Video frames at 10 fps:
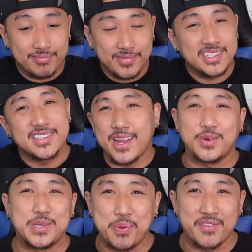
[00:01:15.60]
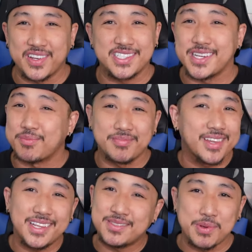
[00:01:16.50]
it's not always a perfect ship,
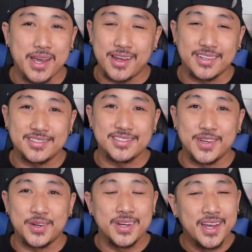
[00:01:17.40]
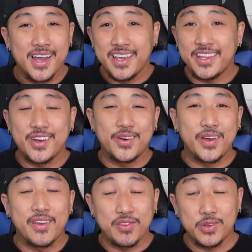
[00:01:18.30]
let's be honest. So you know,
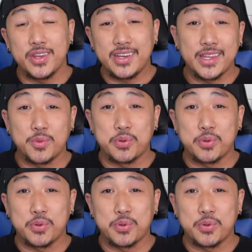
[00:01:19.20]
if you did get the